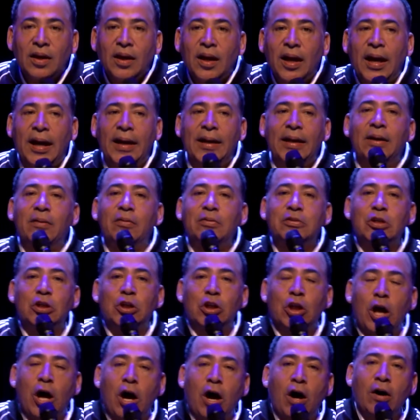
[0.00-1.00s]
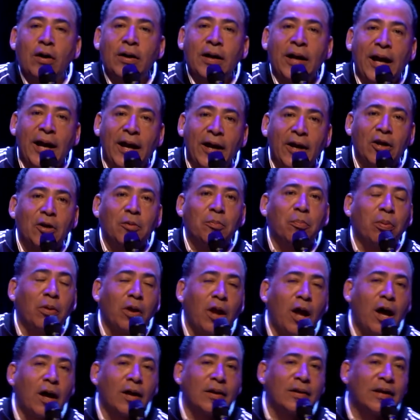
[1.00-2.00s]
and he was a long-haired
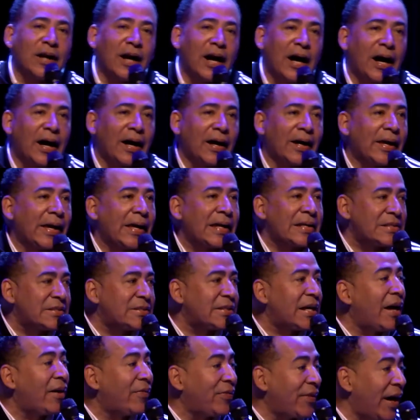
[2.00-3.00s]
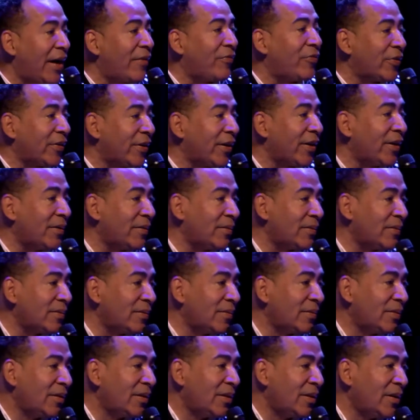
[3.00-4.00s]
blonde guy in South Africa.
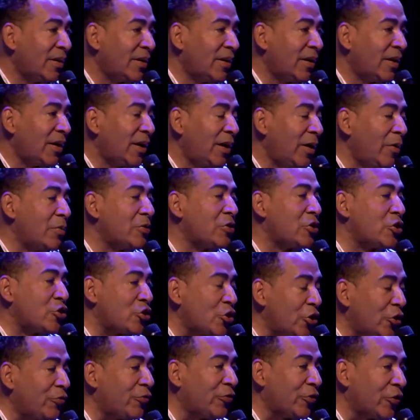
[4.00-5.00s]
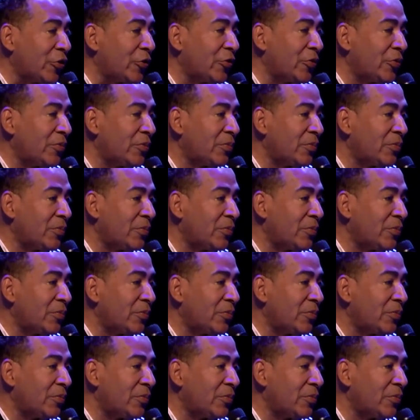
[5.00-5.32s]
He was a surfer.